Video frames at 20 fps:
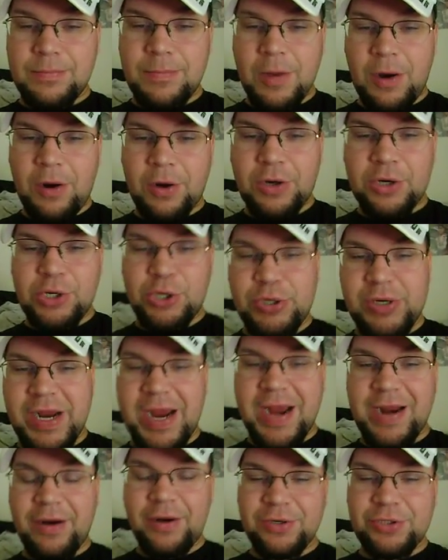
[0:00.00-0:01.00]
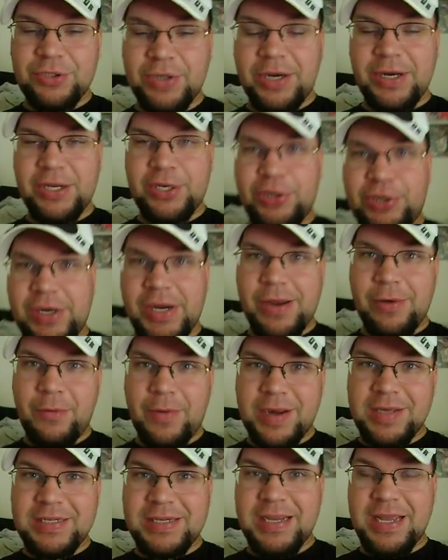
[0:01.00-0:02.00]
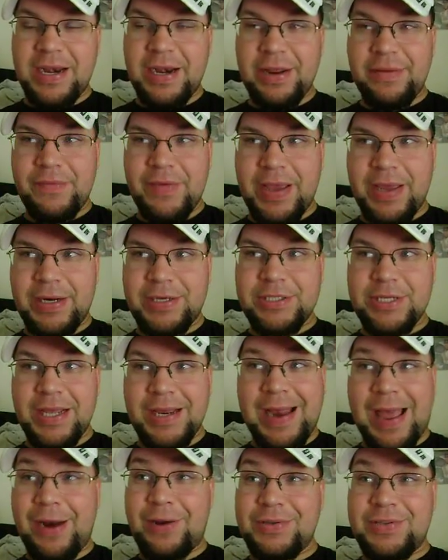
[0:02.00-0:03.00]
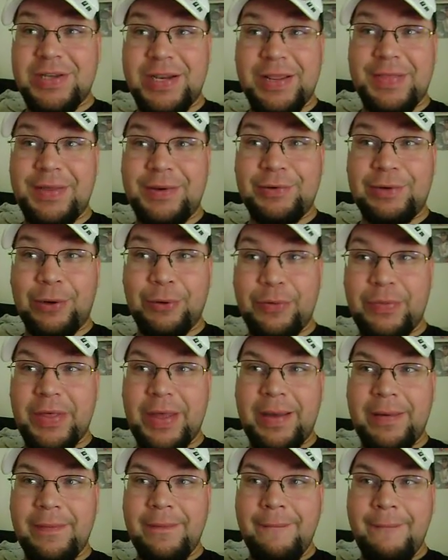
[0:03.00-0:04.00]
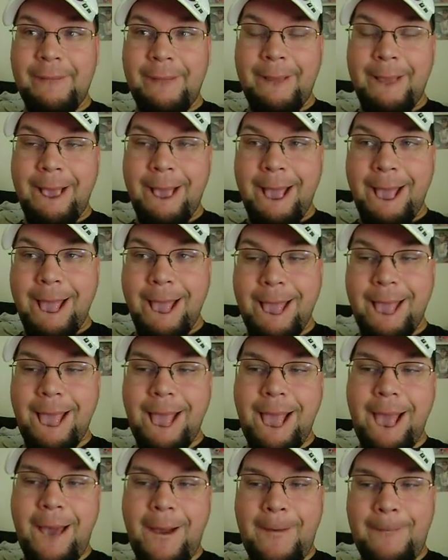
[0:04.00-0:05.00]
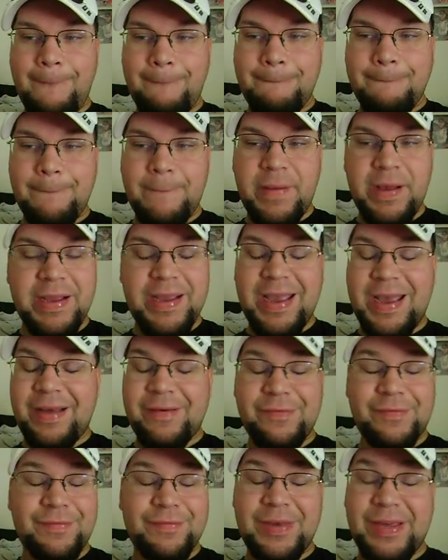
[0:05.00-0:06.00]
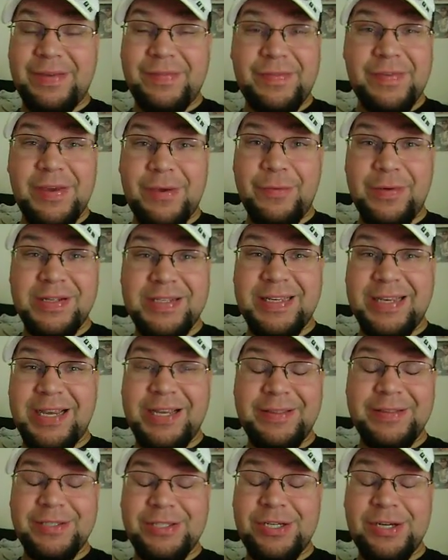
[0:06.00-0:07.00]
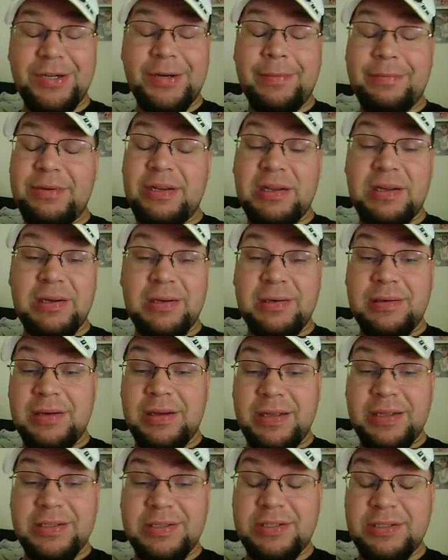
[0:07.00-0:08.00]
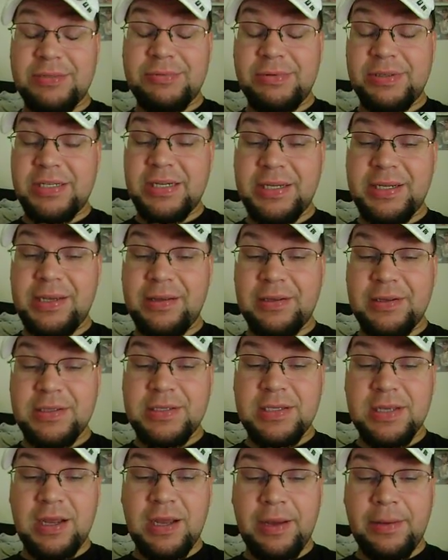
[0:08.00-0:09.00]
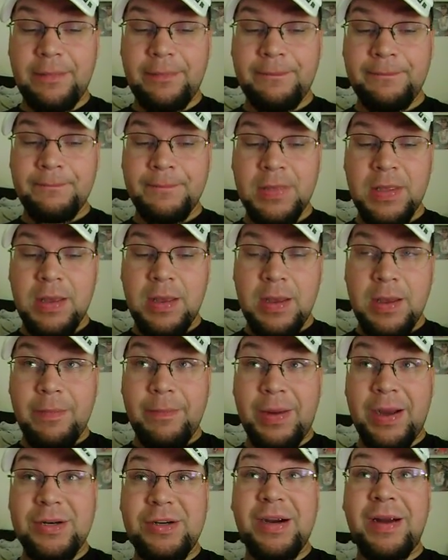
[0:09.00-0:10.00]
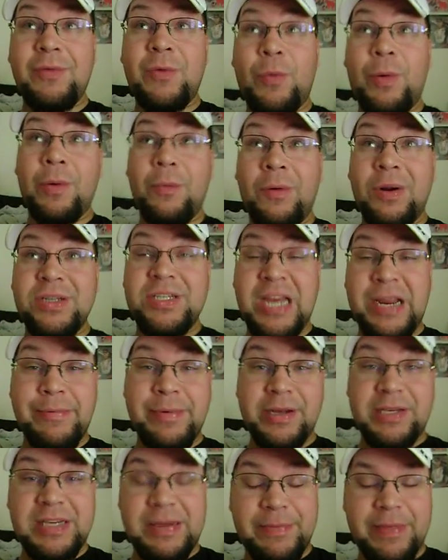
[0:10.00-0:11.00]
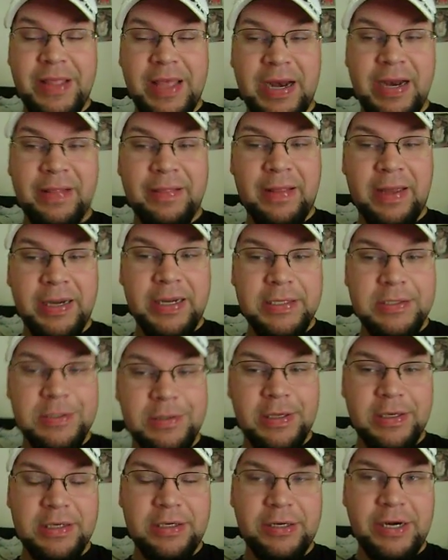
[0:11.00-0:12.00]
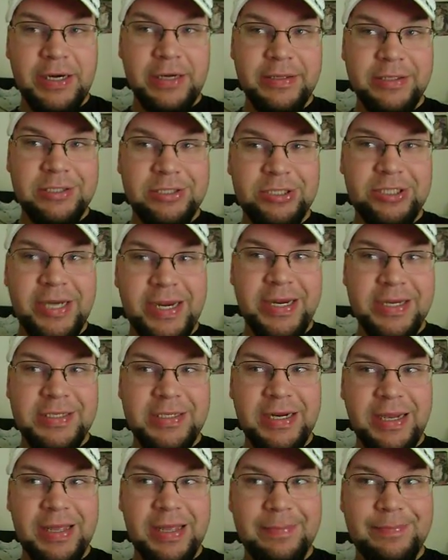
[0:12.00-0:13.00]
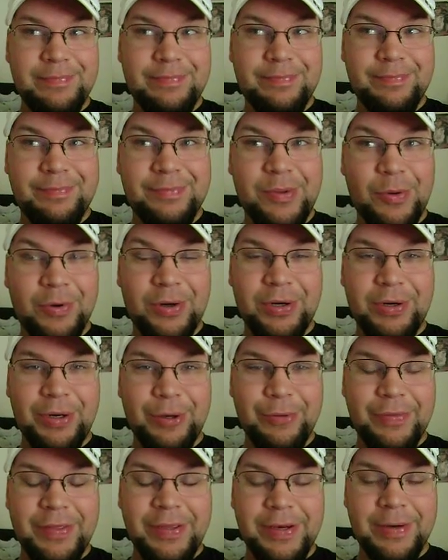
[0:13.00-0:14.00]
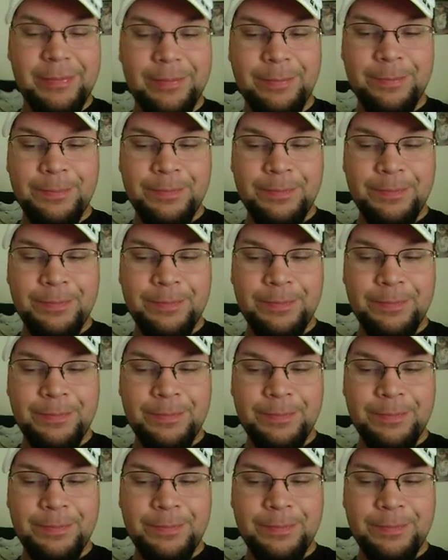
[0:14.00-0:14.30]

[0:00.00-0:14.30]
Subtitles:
are trying to create ways to get an advantage, and I don't see anything wrong with that. But yeah, if he wins again this year, I'm done. It's just ridiculous. My driver won one championship, and they didn't like it, so they created this chase, and I don't agree with it. And